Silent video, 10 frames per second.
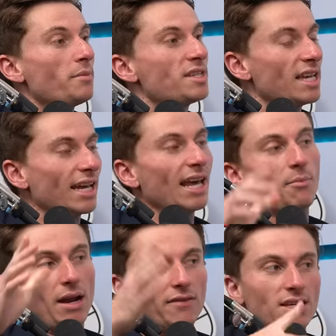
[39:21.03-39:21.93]
I'm sitting in it.
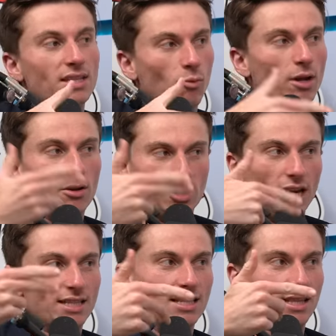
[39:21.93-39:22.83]
But I have tinted windows, so I
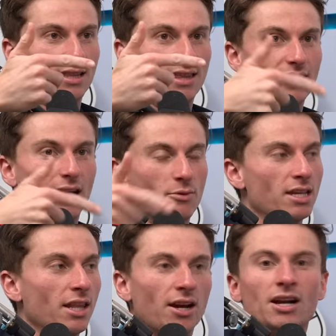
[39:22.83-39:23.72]
didn't think that I was
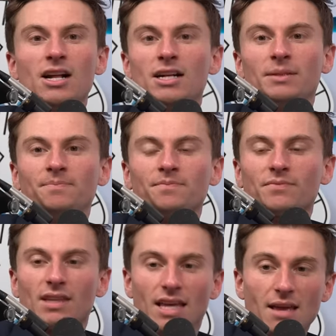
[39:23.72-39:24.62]
in there
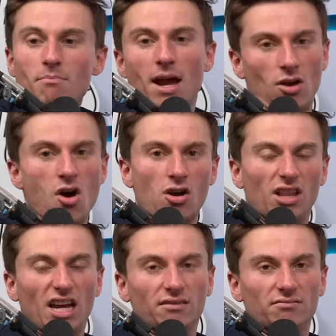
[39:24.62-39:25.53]
hit my car
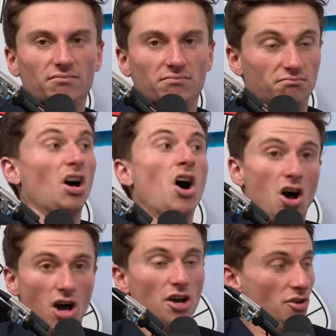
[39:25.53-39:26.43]
like
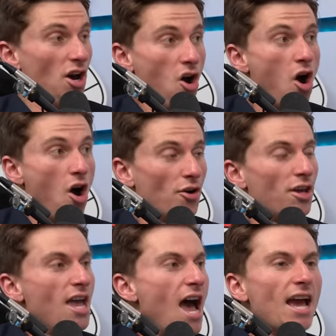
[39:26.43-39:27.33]
a, hard. hard.
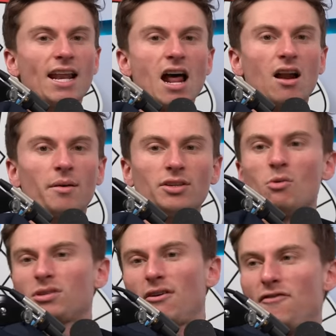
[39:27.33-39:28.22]
Yeah. I get out. I'm like, yo,
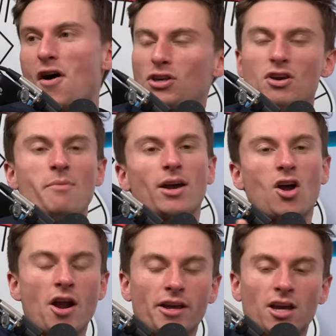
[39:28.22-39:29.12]
what the fuck? You hit my
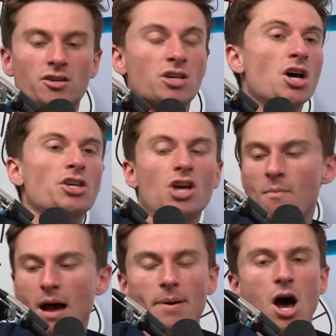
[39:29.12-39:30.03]
car. And he goes, yo,
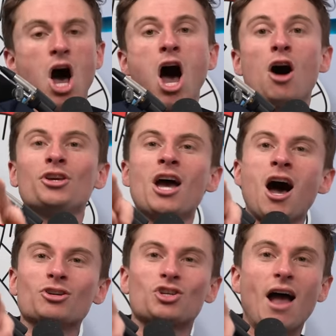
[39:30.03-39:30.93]
my, oh,
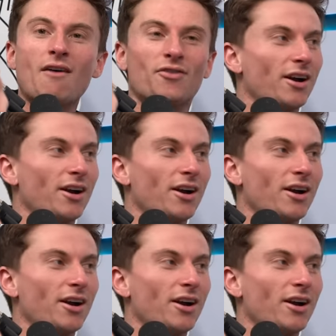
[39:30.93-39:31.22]
yo, Trevor.